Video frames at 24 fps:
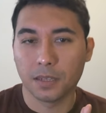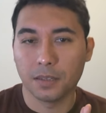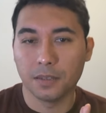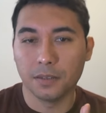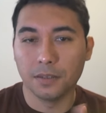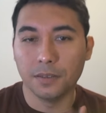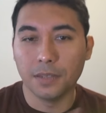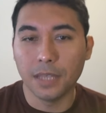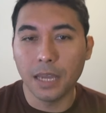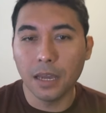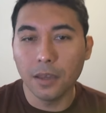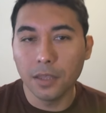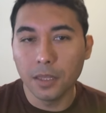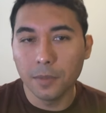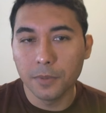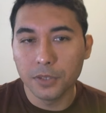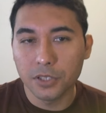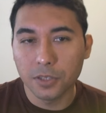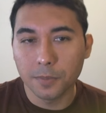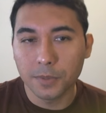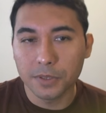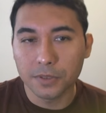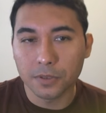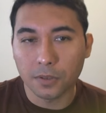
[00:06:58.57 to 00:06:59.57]
now the
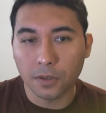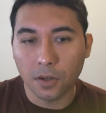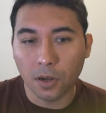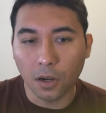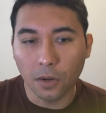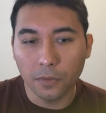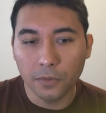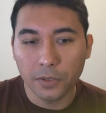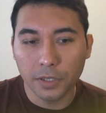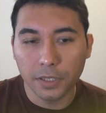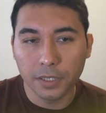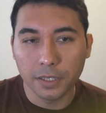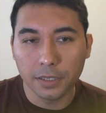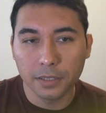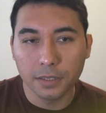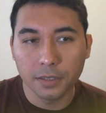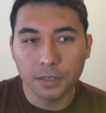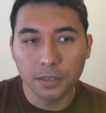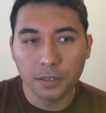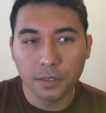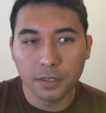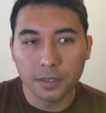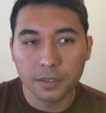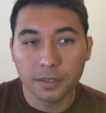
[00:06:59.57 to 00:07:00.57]
bishop is covering
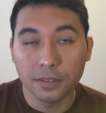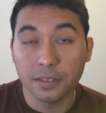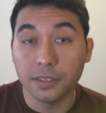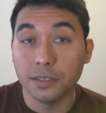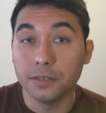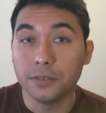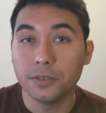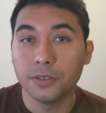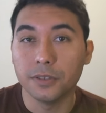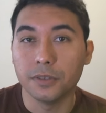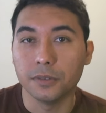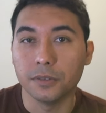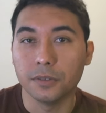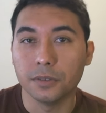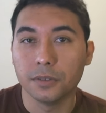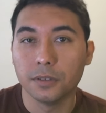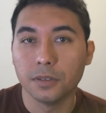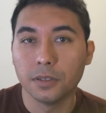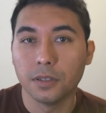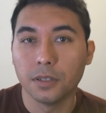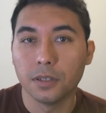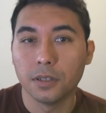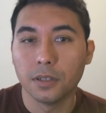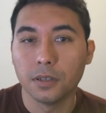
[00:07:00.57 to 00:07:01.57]
d2,
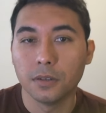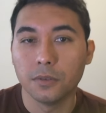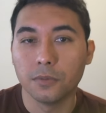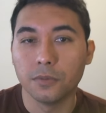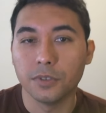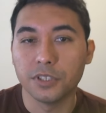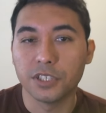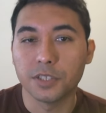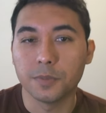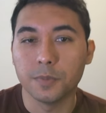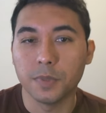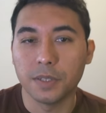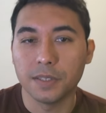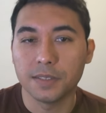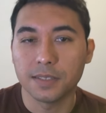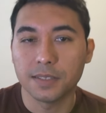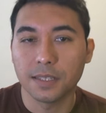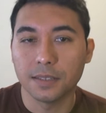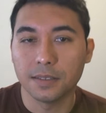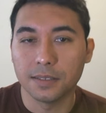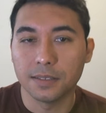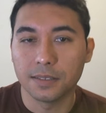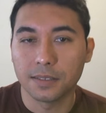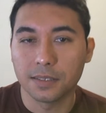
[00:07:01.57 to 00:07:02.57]
which means
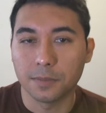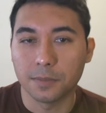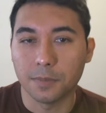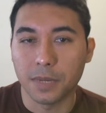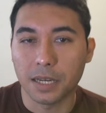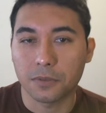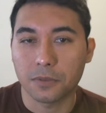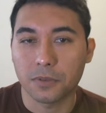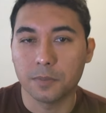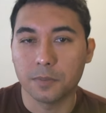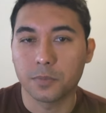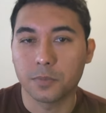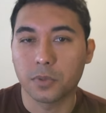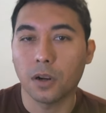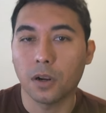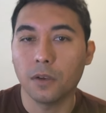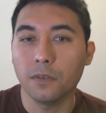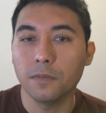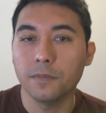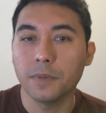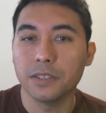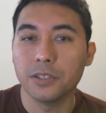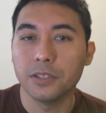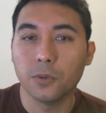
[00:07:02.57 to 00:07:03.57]
that this is a background
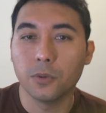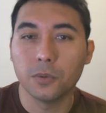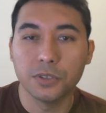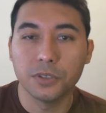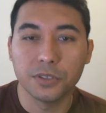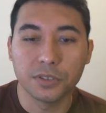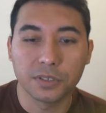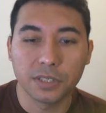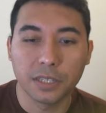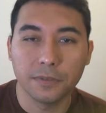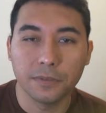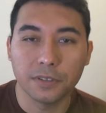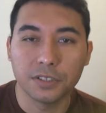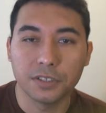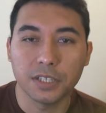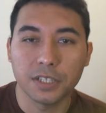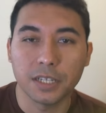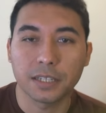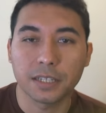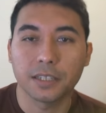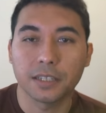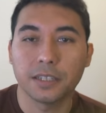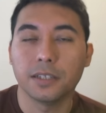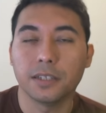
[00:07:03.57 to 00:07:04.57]
problem, and you would just give a
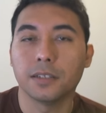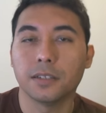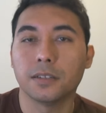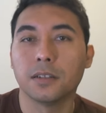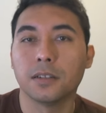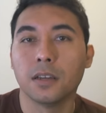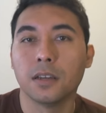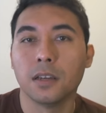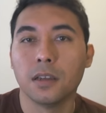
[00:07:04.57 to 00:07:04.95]
check here